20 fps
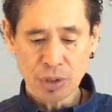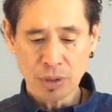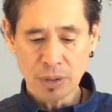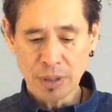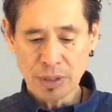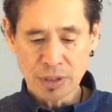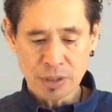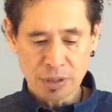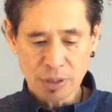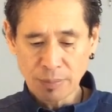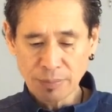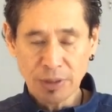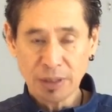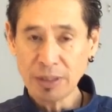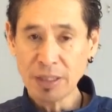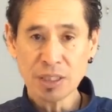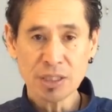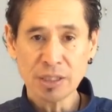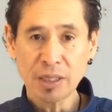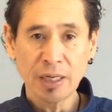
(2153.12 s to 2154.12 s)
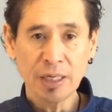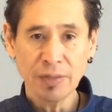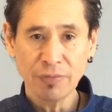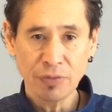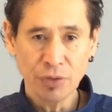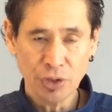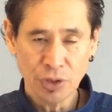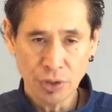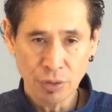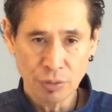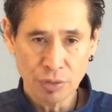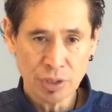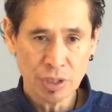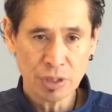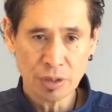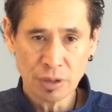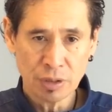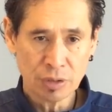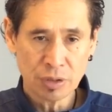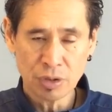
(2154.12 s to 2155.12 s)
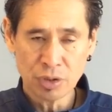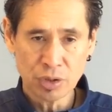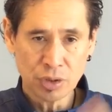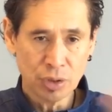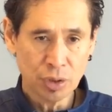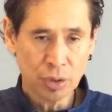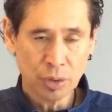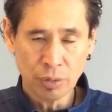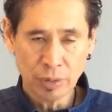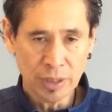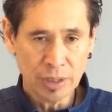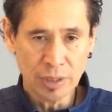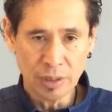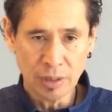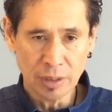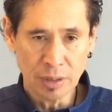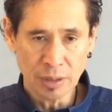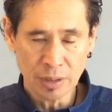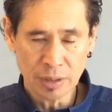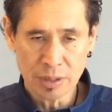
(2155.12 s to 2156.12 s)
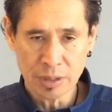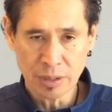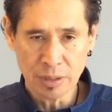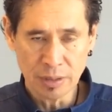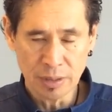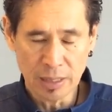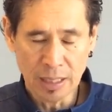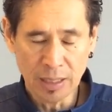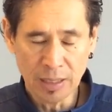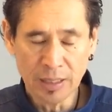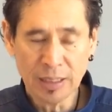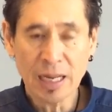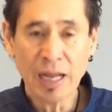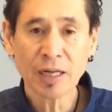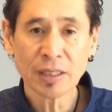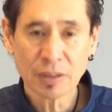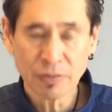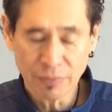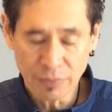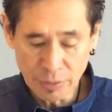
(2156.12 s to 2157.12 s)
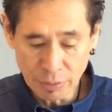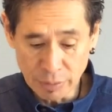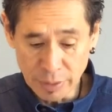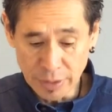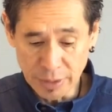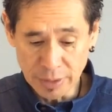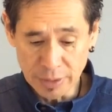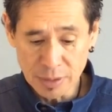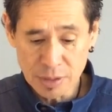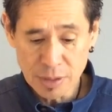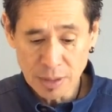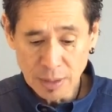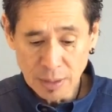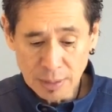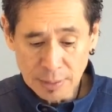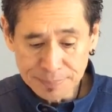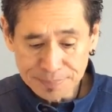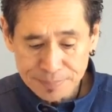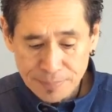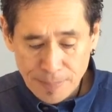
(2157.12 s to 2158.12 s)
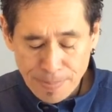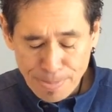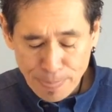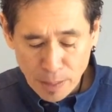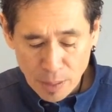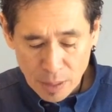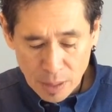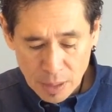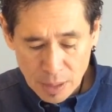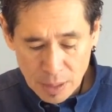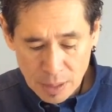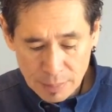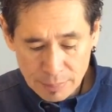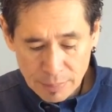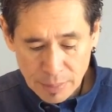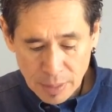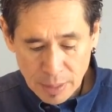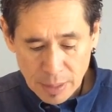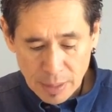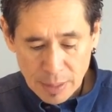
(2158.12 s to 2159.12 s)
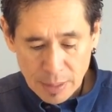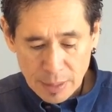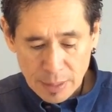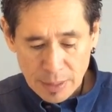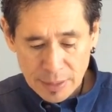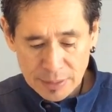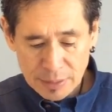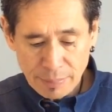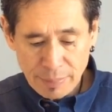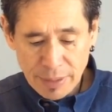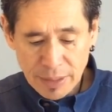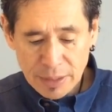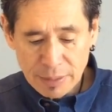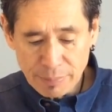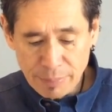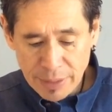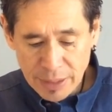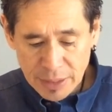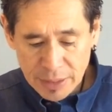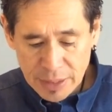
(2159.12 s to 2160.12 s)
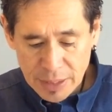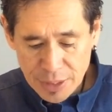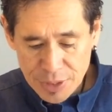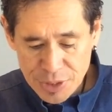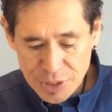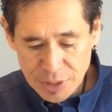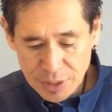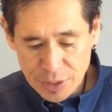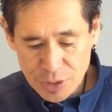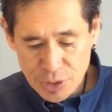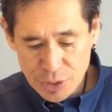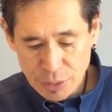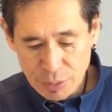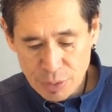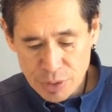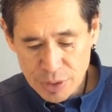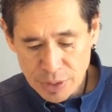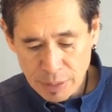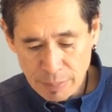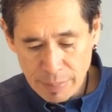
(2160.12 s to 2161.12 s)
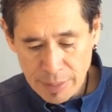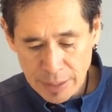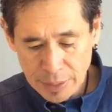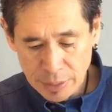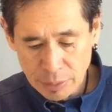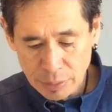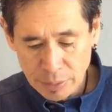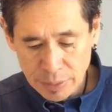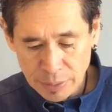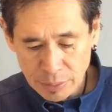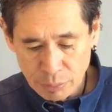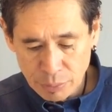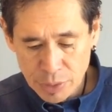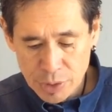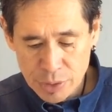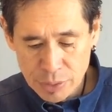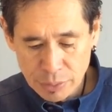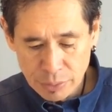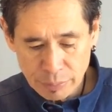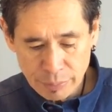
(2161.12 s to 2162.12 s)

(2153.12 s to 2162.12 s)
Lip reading: it's something that's not even used. There's no it's an inactive ingredient. And the medication is used in the manner in which it